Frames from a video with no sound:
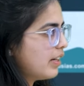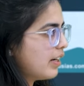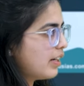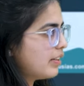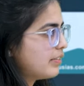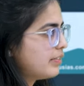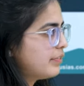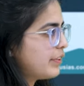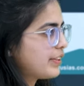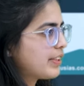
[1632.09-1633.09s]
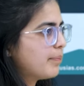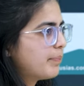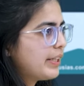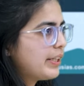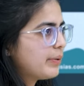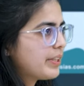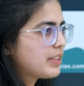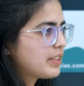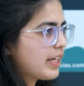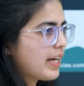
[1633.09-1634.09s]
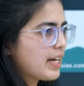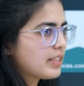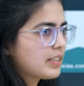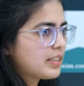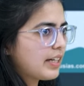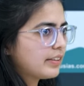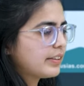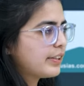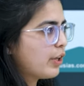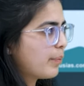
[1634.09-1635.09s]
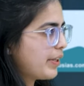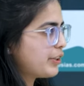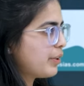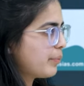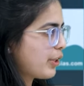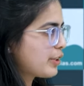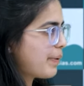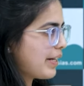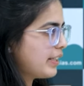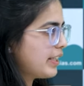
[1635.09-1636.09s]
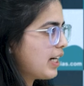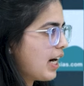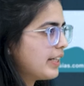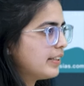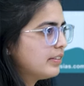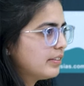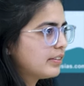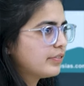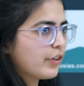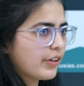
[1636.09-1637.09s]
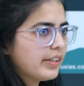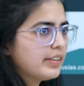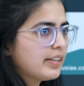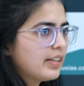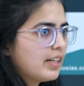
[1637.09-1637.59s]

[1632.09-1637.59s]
For example, USA has started the Operation Prosperity Guardian for it.